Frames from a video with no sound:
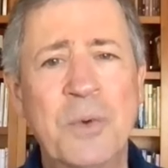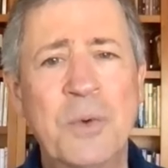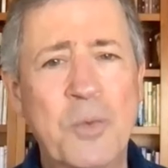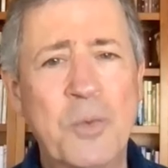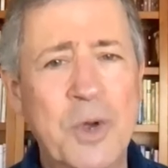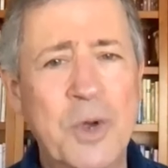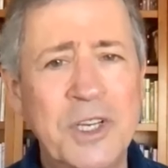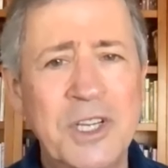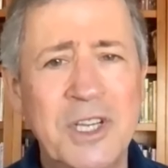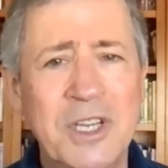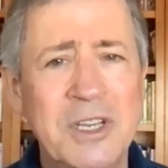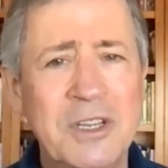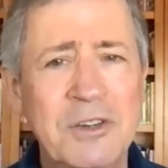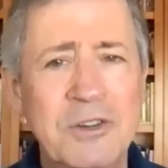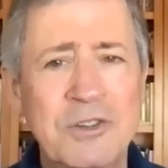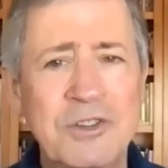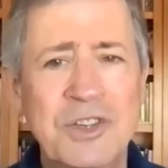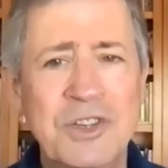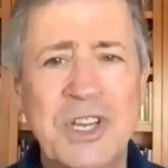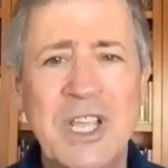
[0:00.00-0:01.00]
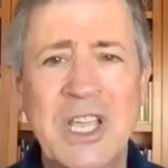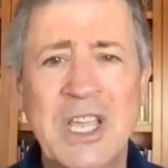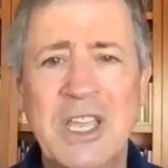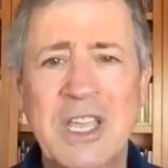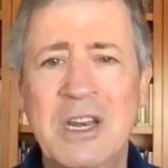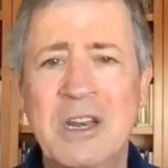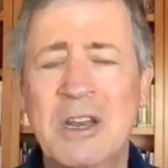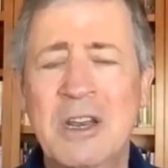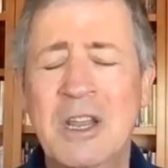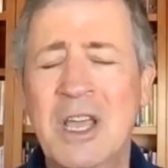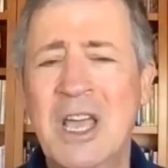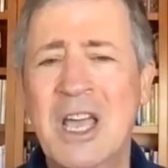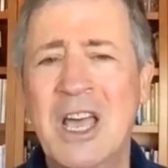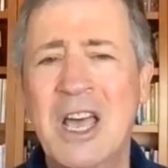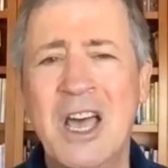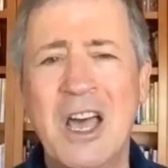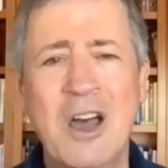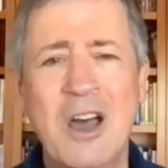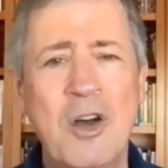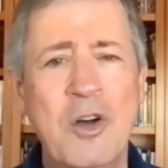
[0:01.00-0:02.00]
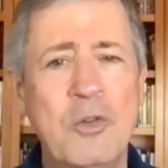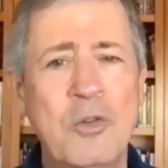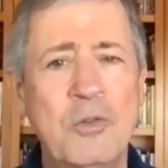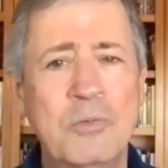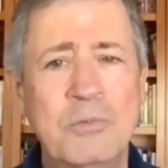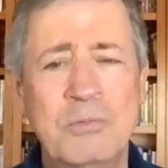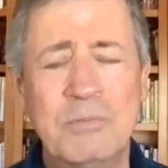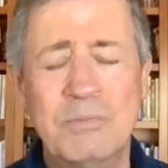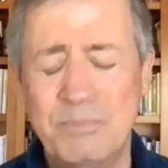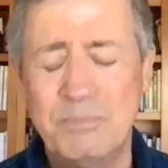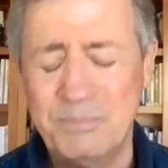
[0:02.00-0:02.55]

we want to understand how